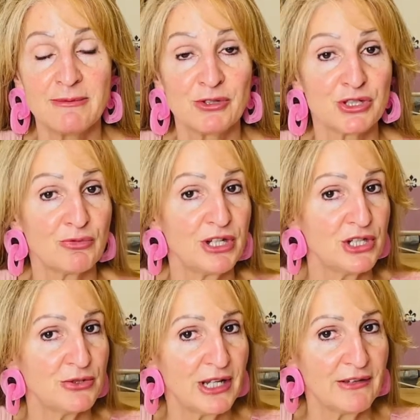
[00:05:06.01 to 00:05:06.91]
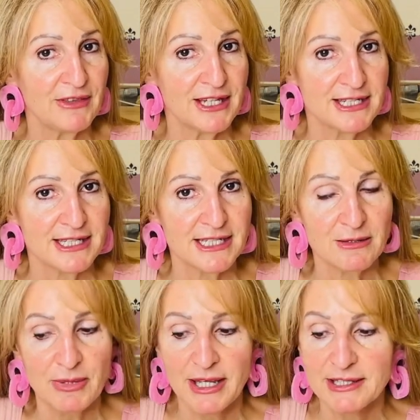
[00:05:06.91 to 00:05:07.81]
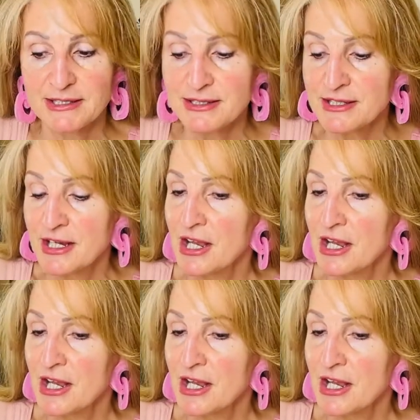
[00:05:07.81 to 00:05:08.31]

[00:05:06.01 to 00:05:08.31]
because you really do have the existing patterns,